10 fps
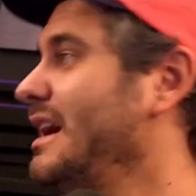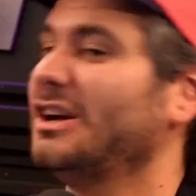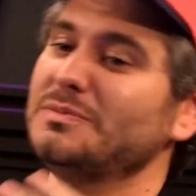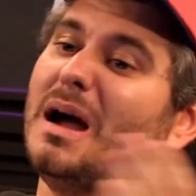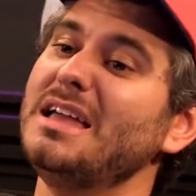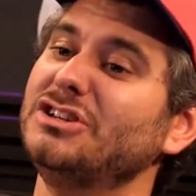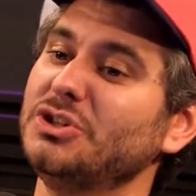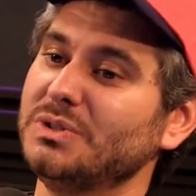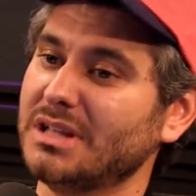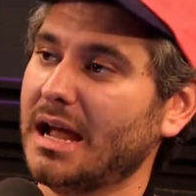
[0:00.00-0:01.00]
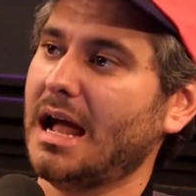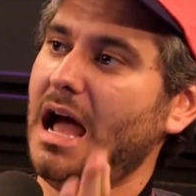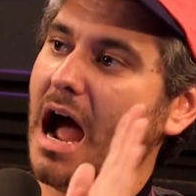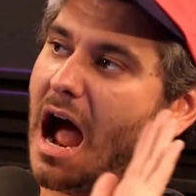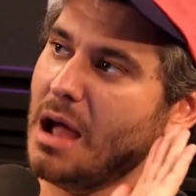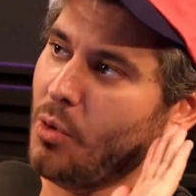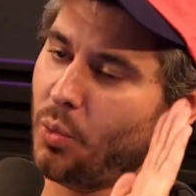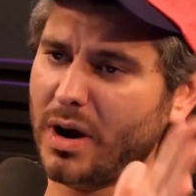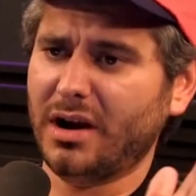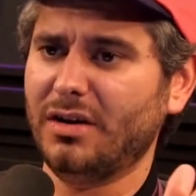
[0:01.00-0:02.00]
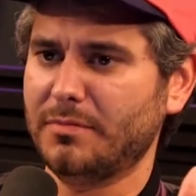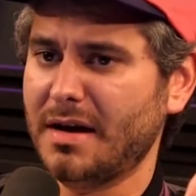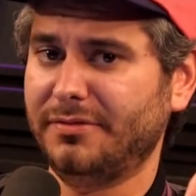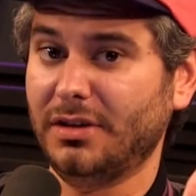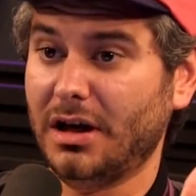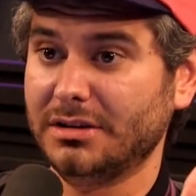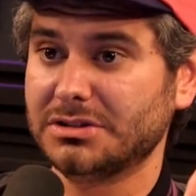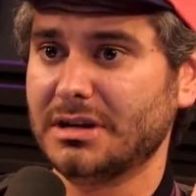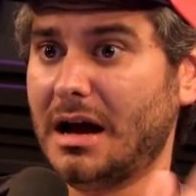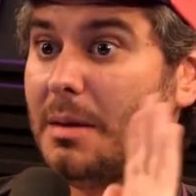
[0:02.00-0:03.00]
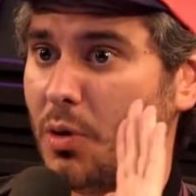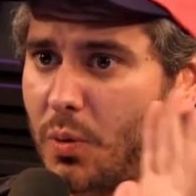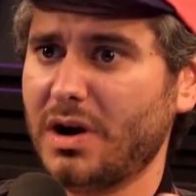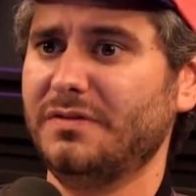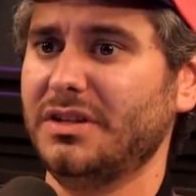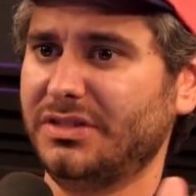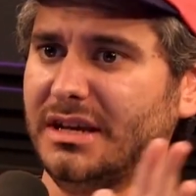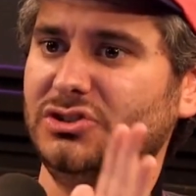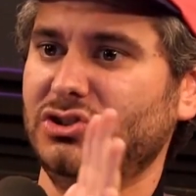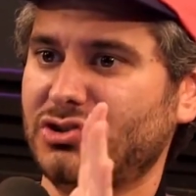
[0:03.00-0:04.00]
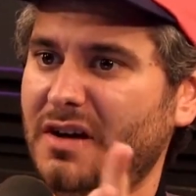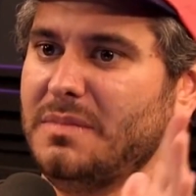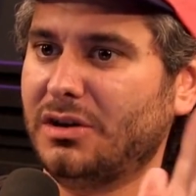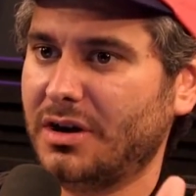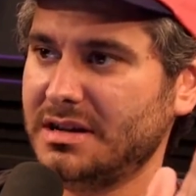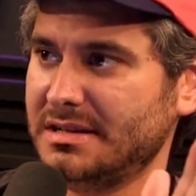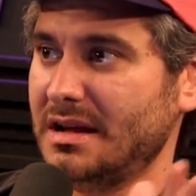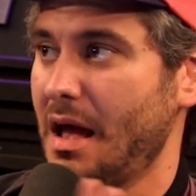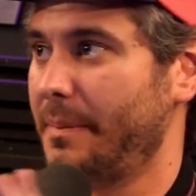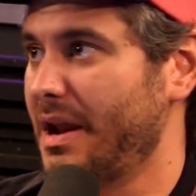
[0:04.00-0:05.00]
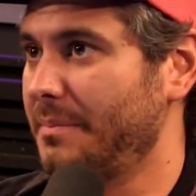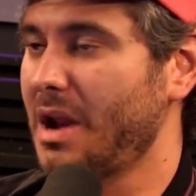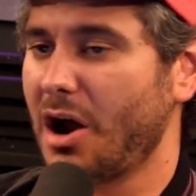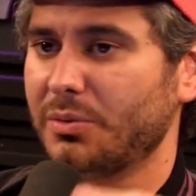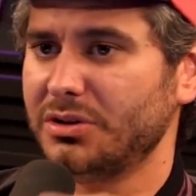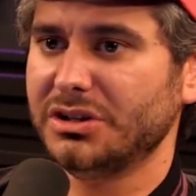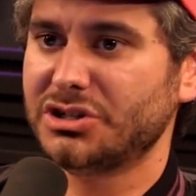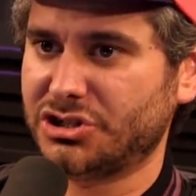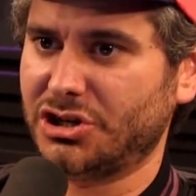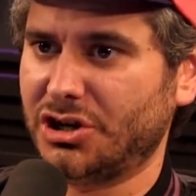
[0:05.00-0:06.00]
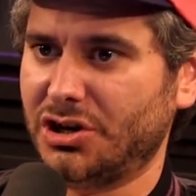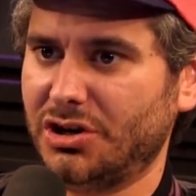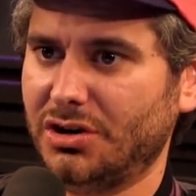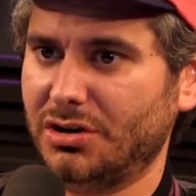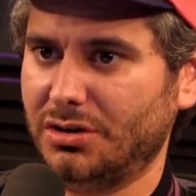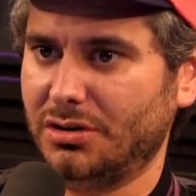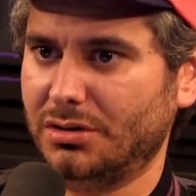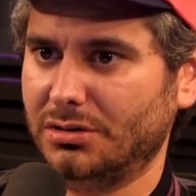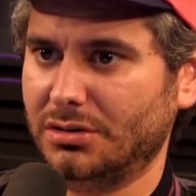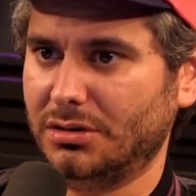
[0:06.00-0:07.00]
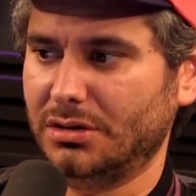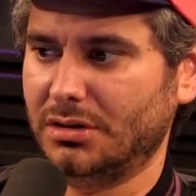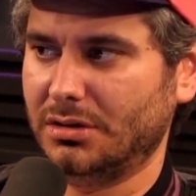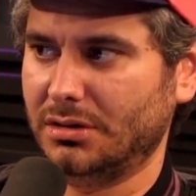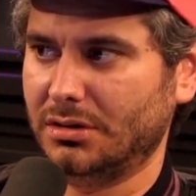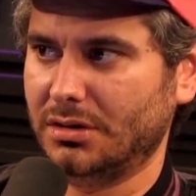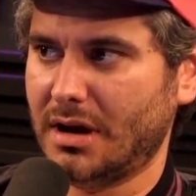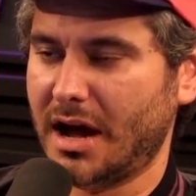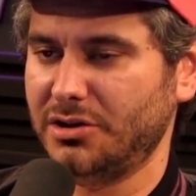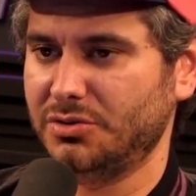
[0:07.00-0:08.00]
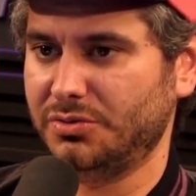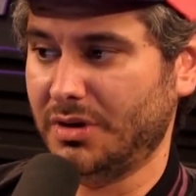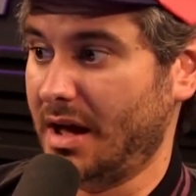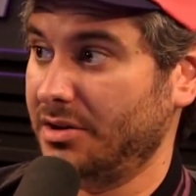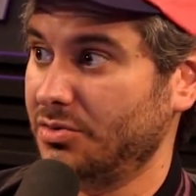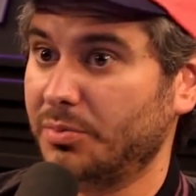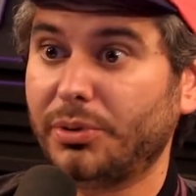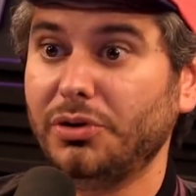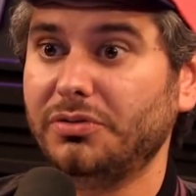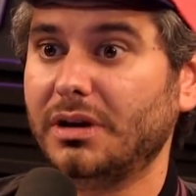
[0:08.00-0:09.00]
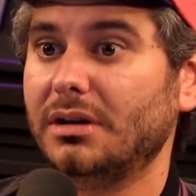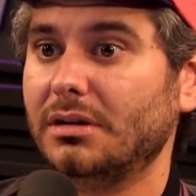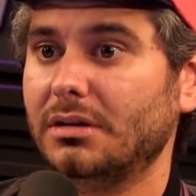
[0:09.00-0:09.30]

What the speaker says: because my issue is like, I'm aware of my flaws. I'm aware of the things that drive me crazy, but I'm not really sure how to improve it.